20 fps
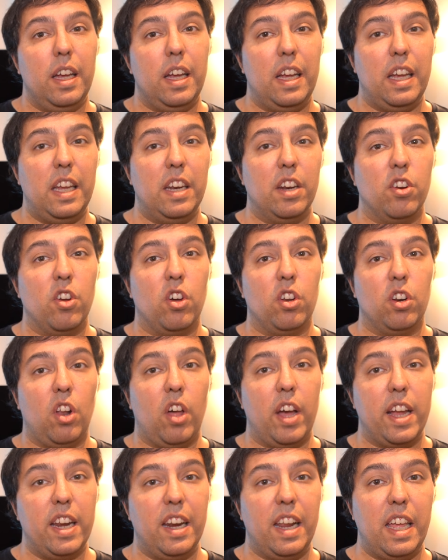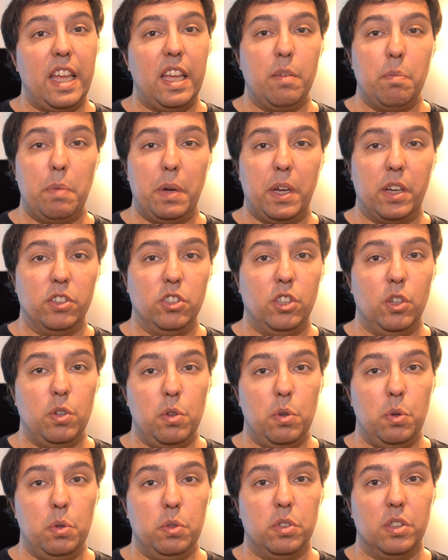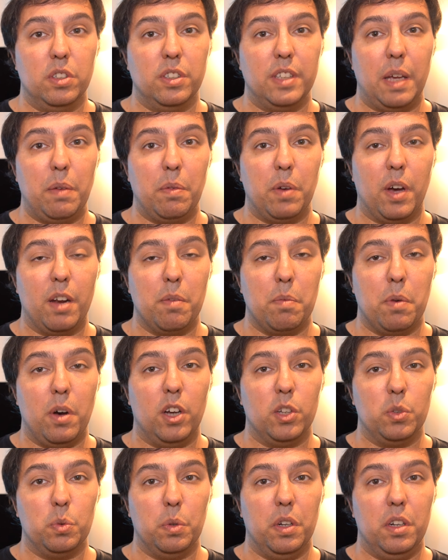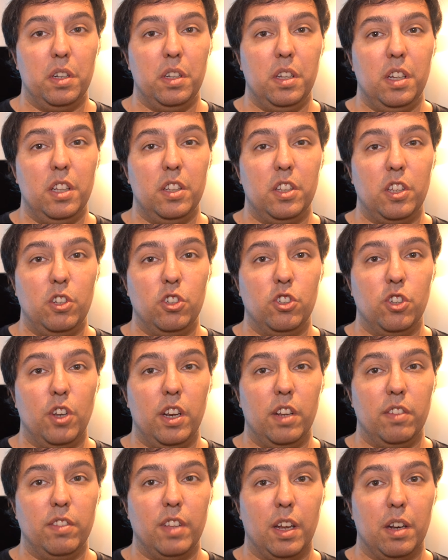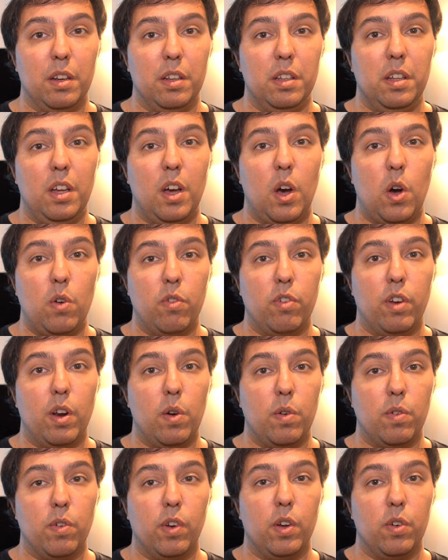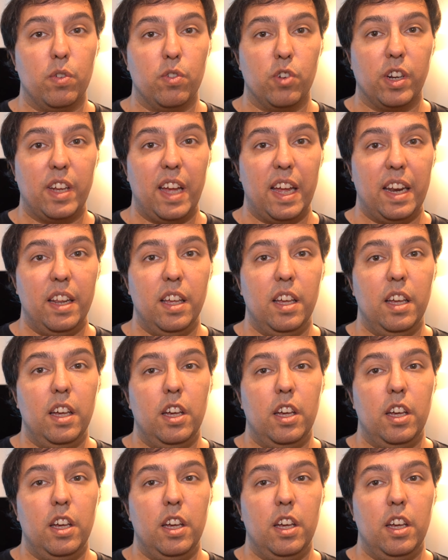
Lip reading: in an online leak, because you used the same kind of password that you shouldn't have done over and over and over again.